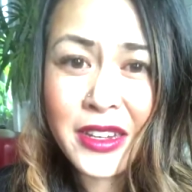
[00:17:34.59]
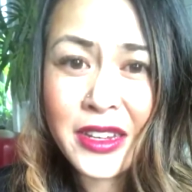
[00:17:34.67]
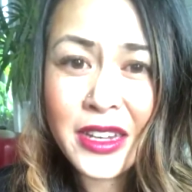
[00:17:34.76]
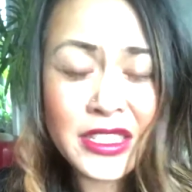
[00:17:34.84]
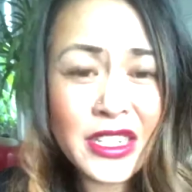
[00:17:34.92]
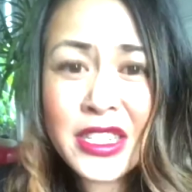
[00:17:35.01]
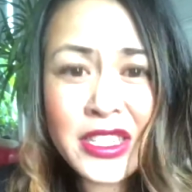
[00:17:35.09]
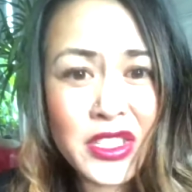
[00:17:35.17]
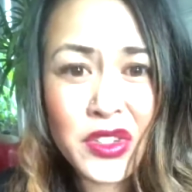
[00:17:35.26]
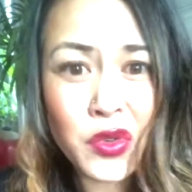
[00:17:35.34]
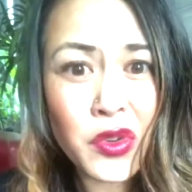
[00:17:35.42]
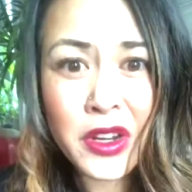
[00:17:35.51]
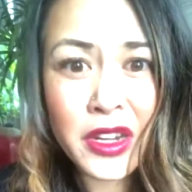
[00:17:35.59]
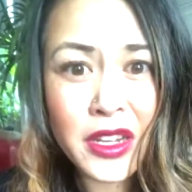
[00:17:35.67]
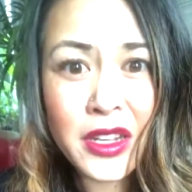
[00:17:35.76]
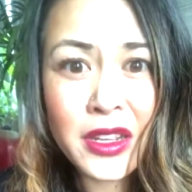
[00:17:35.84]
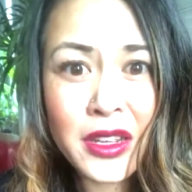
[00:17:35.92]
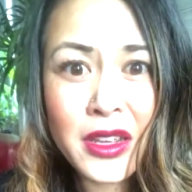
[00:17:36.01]
It's just a story.
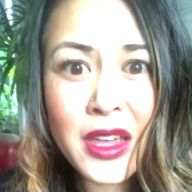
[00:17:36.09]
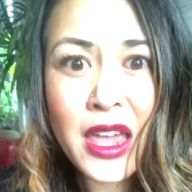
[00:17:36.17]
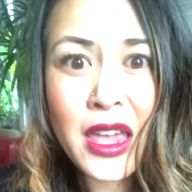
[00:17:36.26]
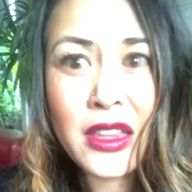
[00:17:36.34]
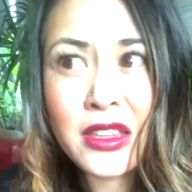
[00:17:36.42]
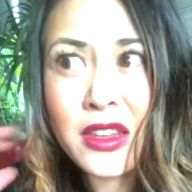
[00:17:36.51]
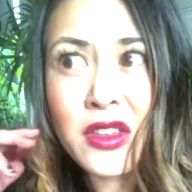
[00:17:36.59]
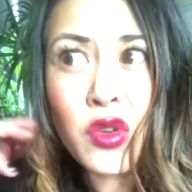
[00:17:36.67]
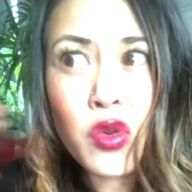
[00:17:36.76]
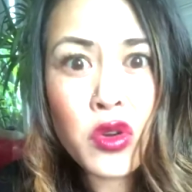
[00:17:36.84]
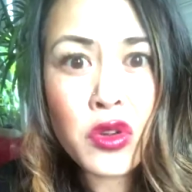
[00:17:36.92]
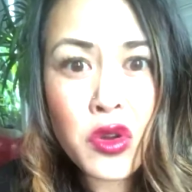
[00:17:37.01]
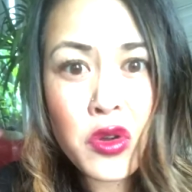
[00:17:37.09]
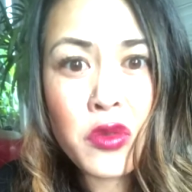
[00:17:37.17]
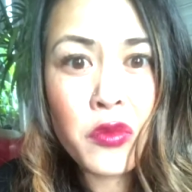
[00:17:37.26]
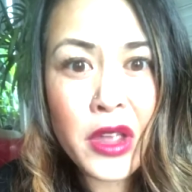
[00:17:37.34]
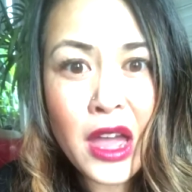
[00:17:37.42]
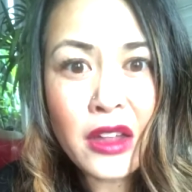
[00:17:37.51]
And your current
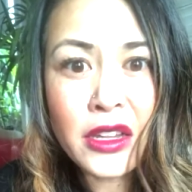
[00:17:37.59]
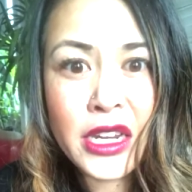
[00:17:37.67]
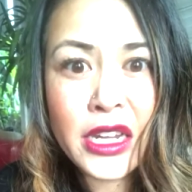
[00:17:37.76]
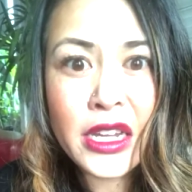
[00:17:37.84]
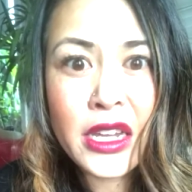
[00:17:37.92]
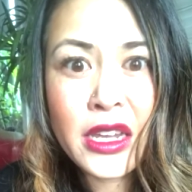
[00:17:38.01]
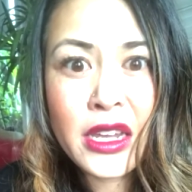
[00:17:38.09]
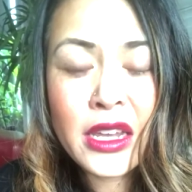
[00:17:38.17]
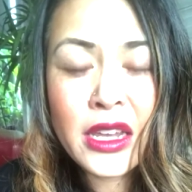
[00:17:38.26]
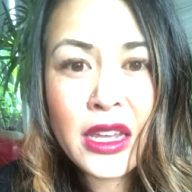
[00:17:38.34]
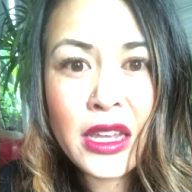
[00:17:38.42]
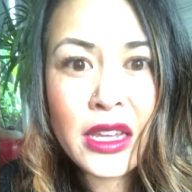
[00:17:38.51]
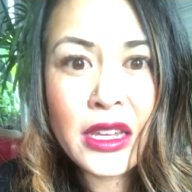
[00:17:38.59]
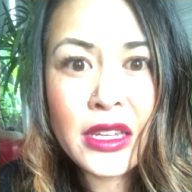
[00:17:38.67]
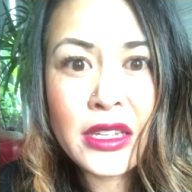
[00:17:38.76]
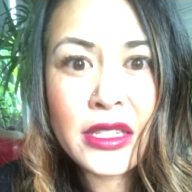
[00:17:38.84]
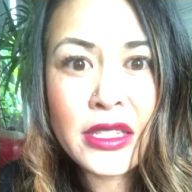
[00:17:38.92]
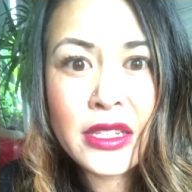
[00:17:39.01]
reality
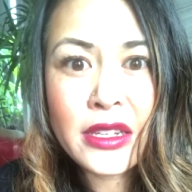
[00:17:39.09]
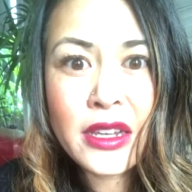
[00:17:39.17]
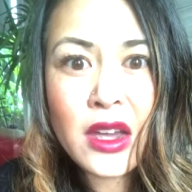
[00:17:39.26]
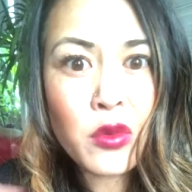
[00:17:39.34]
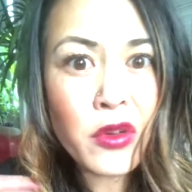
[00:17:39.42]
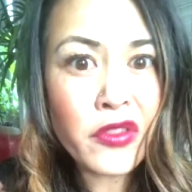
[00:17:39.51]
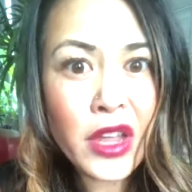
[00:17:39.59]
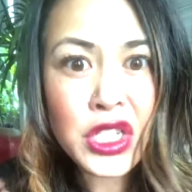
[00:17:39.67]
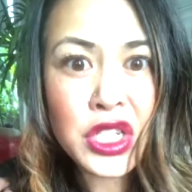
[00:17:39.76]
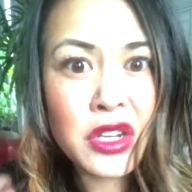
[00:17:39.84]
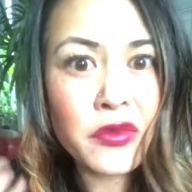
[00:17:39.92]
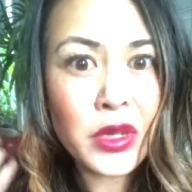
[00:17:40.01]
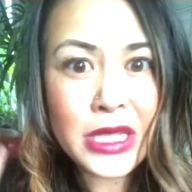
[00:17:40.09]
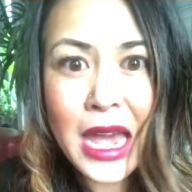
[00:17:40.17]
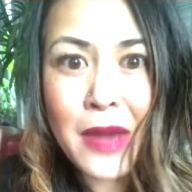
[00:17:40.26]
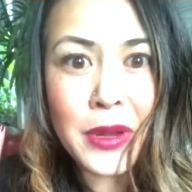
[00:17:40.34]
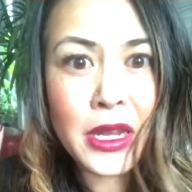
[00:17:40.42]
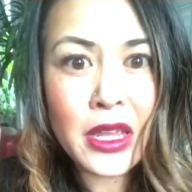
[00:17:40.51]
is a reflection of what's
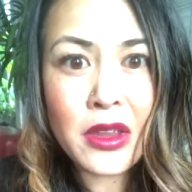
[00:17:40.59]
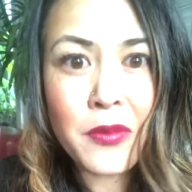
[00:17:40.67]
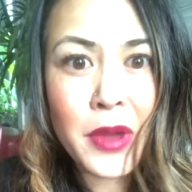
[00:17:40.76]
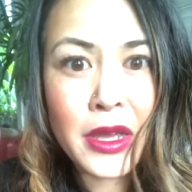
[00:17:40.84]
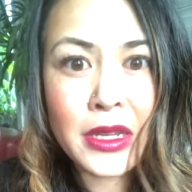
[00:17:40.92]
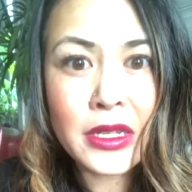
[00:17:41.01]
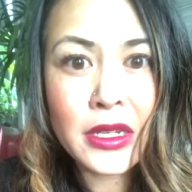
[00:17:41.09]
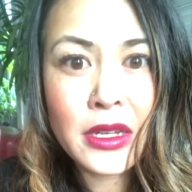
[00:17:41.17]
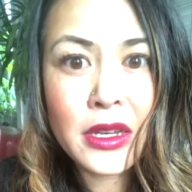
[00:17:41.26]
happening in your mind.